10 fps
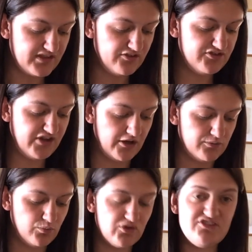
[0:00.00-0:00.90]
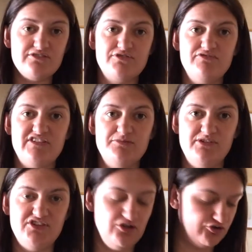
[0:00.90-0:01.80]
So what the different
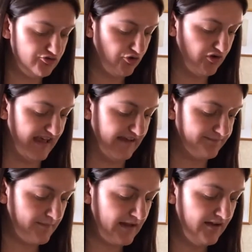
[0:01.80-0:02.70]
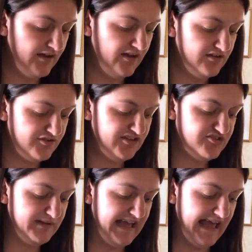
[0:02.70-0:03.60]
vitamins are used for then? So
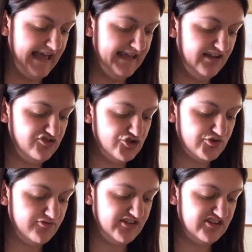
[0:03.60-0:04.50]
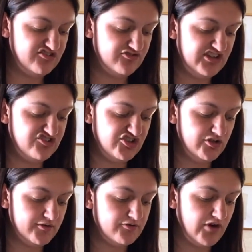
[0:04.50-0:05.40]
vitamin A is used for vision,
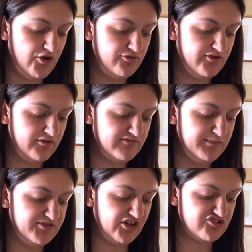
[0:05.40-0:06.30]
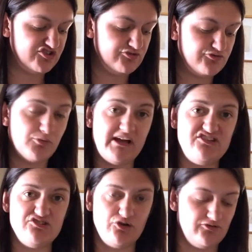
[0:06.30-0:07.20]
growth, reproduction,
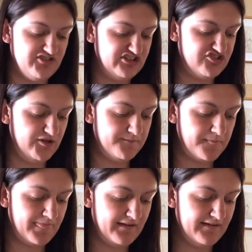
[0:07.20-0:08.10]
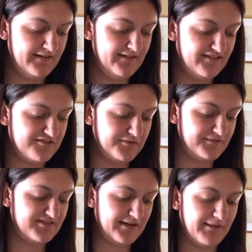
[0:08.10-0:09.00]
formation of tissue. So we
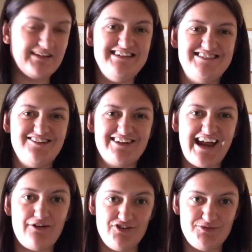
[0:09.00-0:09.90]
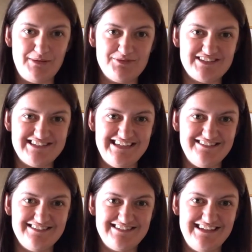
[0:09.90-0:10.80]
say about eating our carrots to be able to see
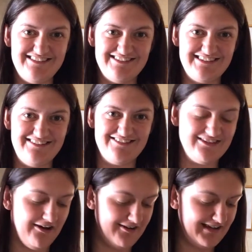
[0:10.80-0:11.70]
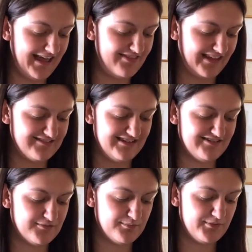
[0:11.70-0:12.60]
in the dark, and that
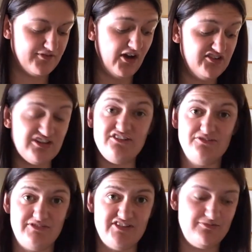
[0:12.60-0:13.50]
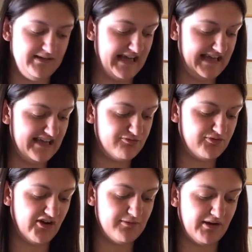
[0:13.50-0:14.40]
is provided, vitamin A is
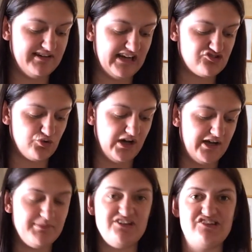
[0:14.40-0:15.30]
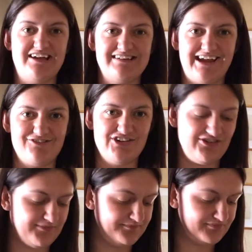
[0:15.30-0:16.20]
provided by natural herbage and carrots.